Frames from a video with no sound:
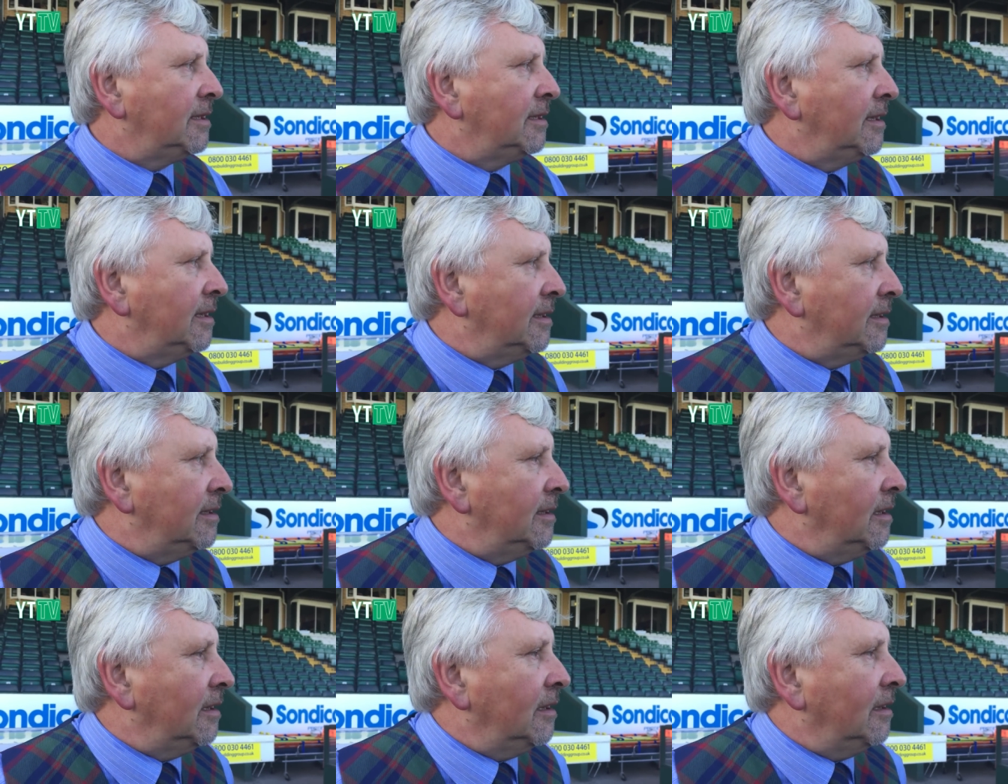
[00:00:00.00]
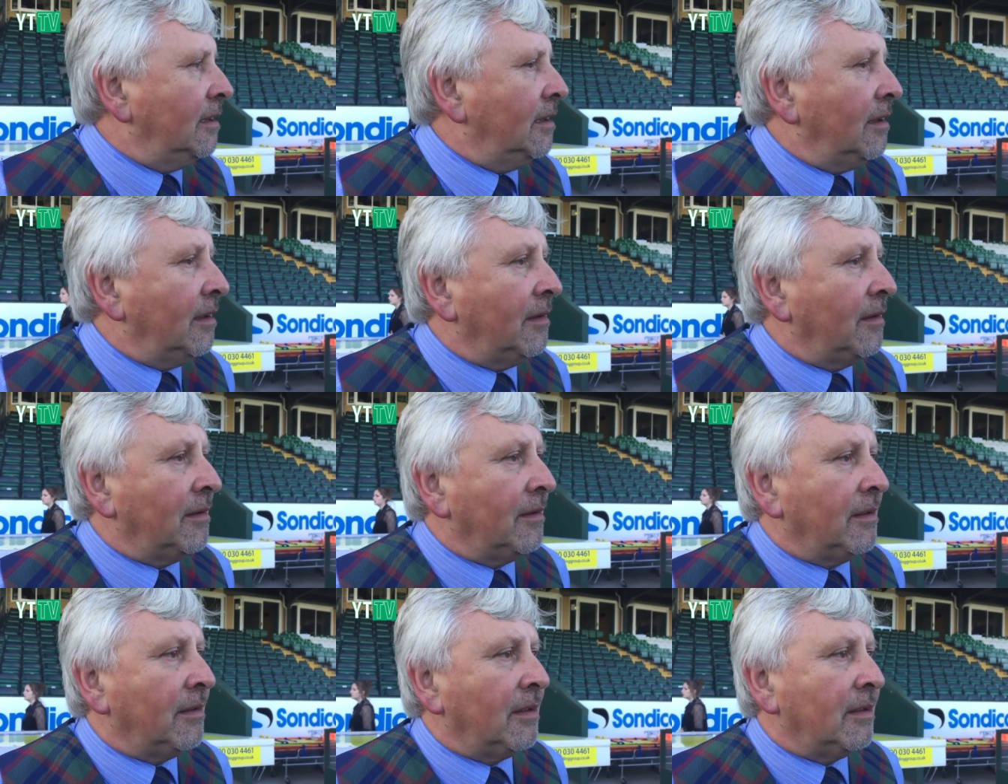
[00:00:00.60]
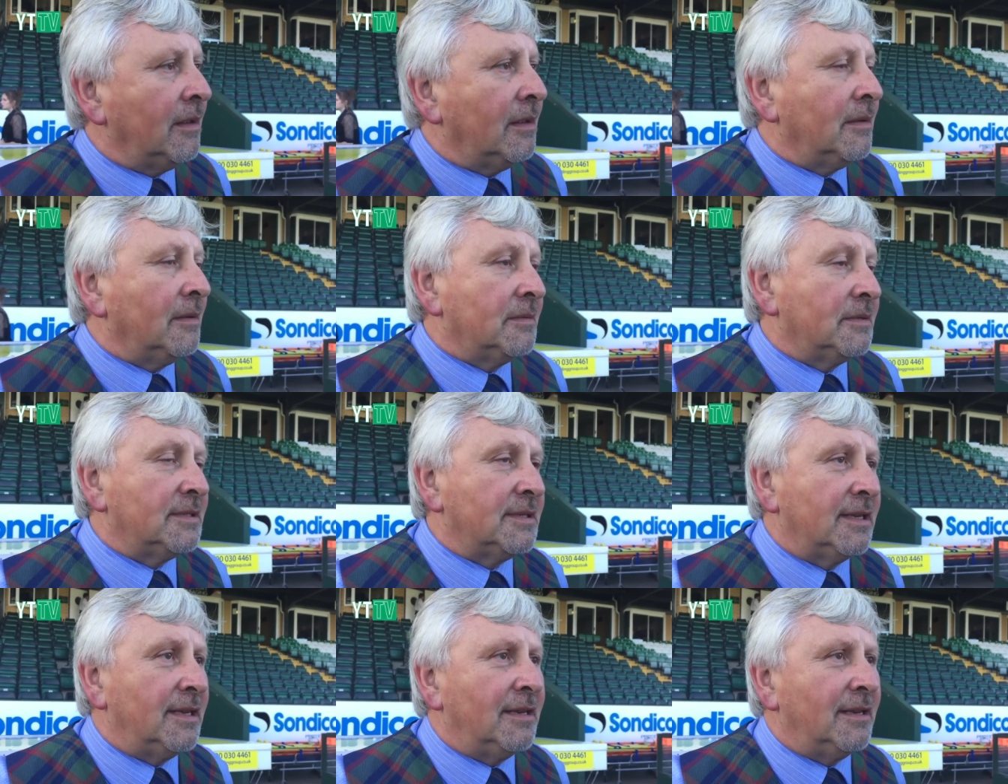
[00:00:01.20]
they did. Yeah.
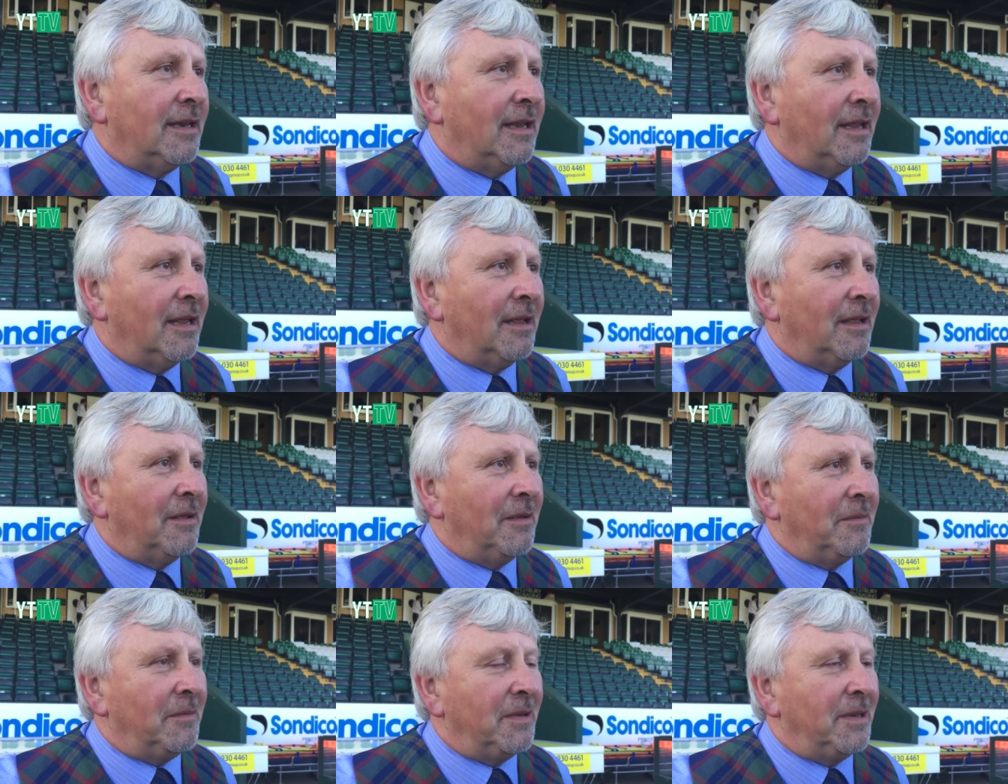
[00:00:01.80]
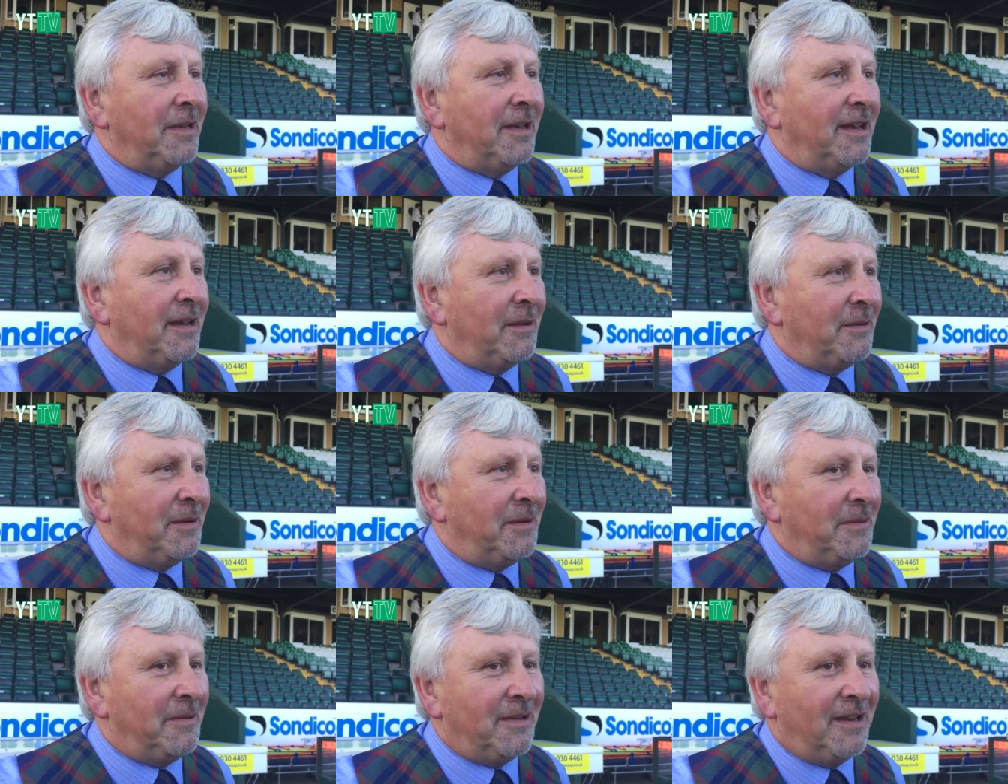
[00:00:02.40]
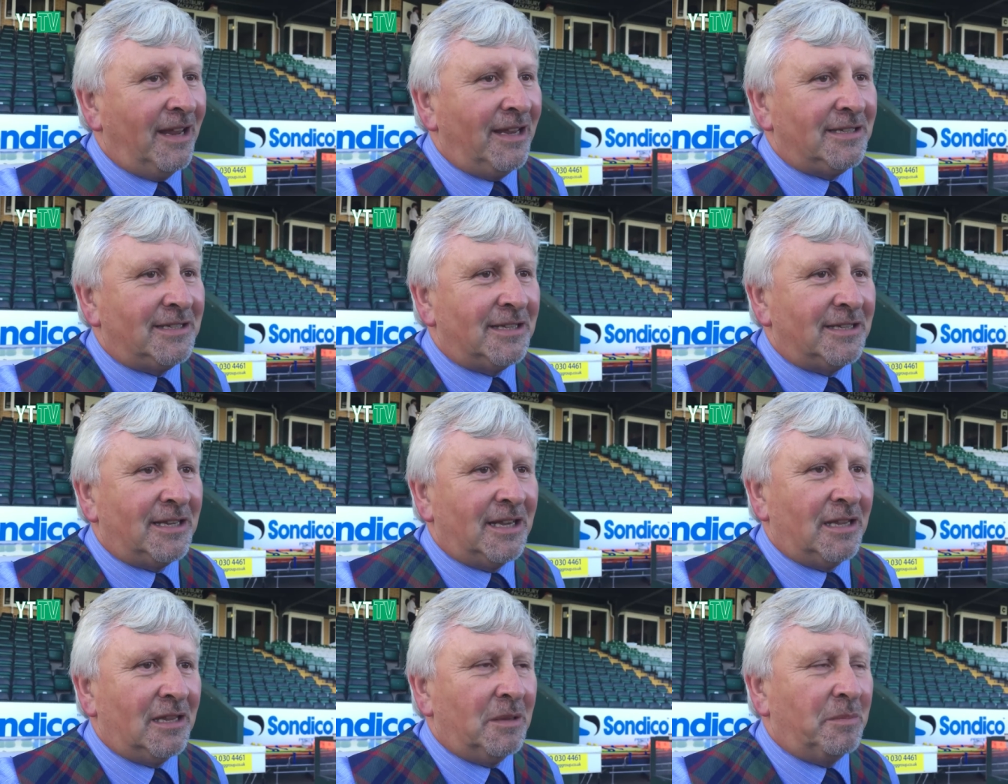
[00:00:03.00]
uh, it, would, it would have been nice to
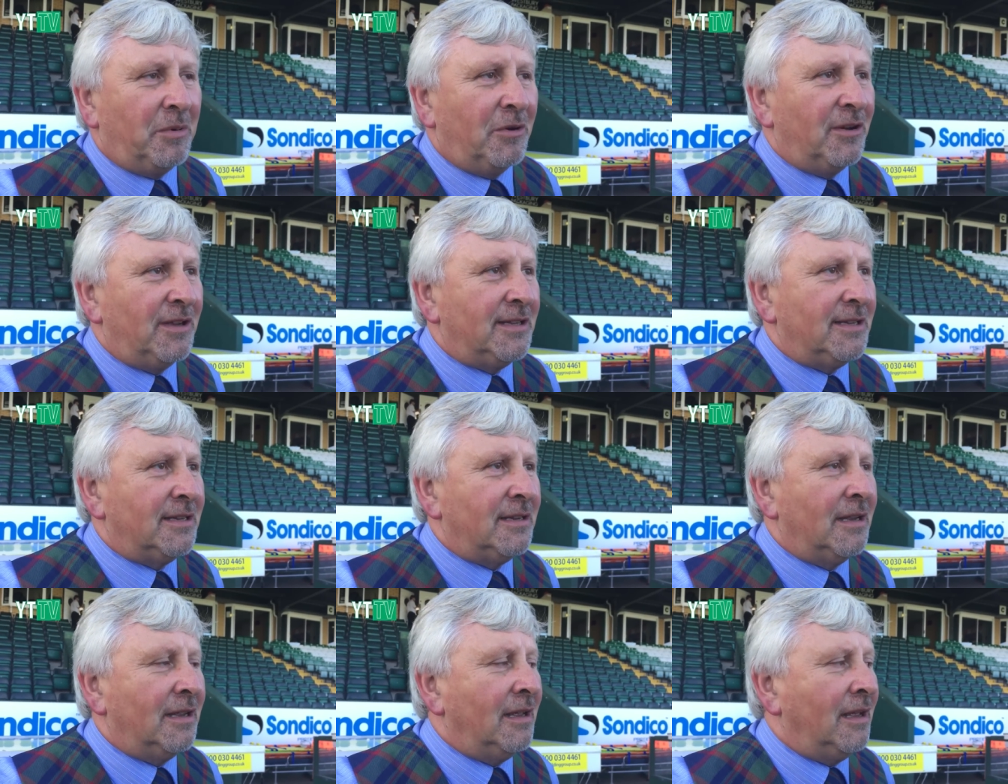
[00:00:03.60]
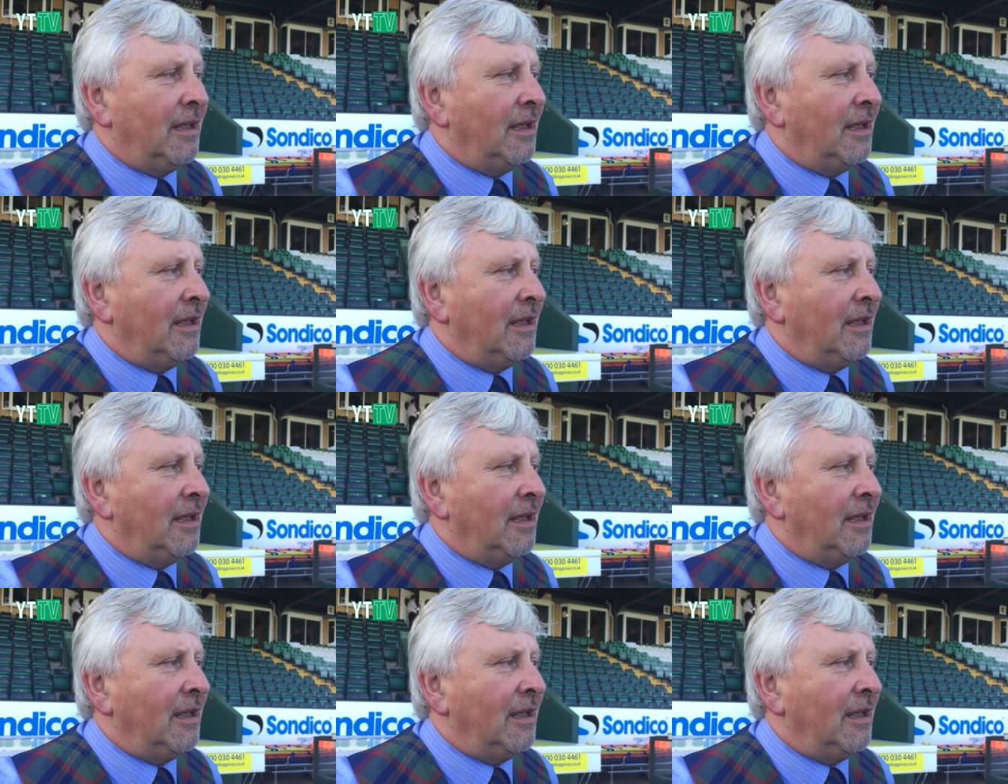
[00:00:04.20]
take the point.